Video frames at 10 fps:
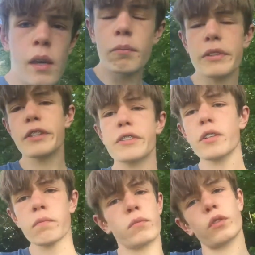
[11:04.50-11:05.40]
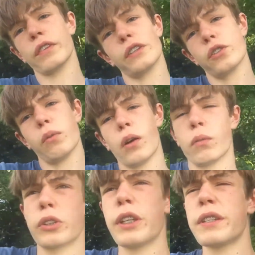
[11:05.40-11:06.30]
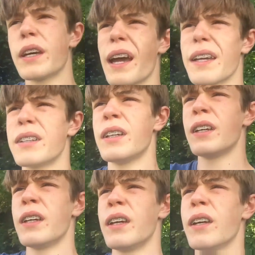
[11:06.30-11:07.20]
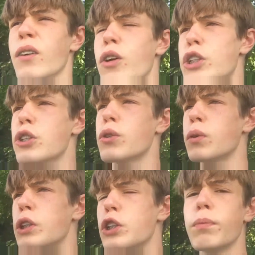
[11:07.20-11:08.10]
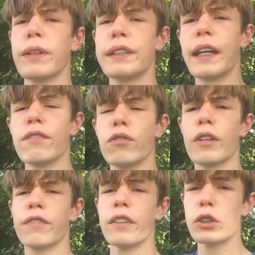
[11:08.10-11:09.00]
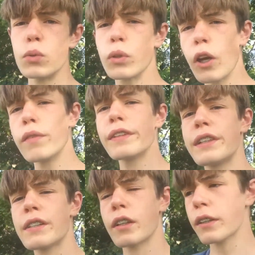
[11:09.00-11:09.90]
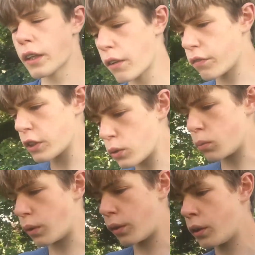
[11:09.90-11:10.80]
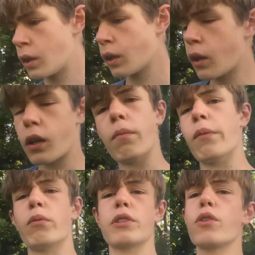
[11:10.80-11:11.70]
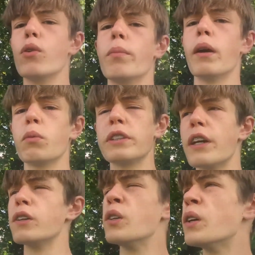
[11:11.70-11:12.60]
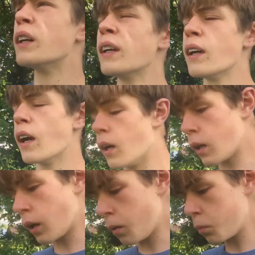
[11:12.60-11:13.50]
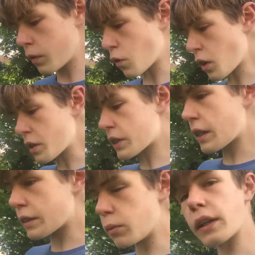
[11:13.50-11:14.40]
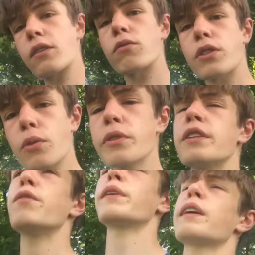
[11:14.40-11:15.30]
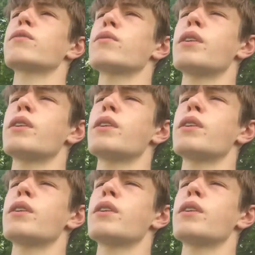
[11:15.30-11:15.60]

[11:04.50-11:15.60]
sister, not feeling too well. She's gone to Newbury today for an official COVID test, like the official one. I can't remember what it's called, but I would tell you. And we've got to isolate until we get the results, and if we get the